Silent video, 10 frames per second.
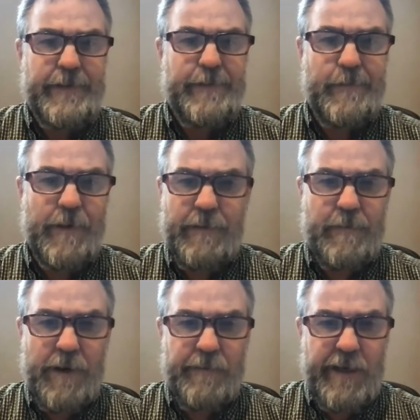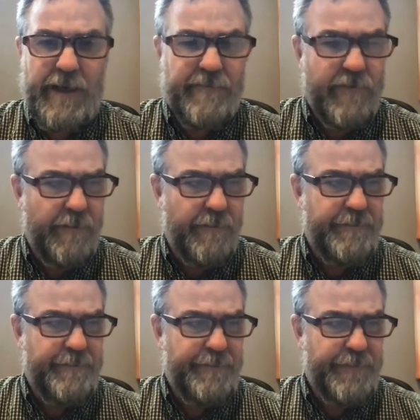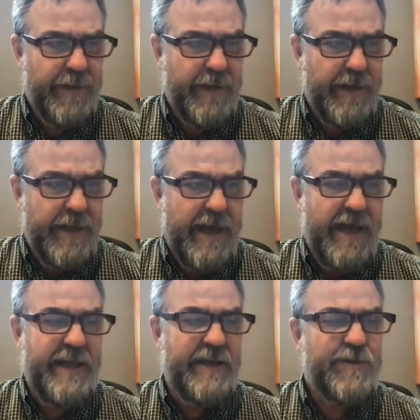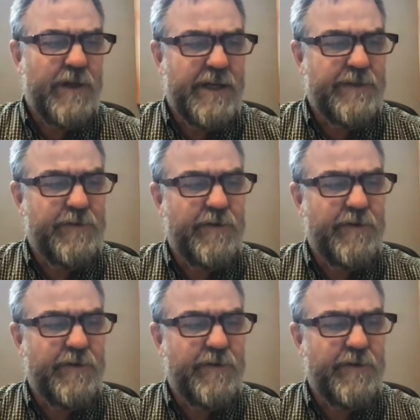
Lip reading: where did we come from? And the Israelites would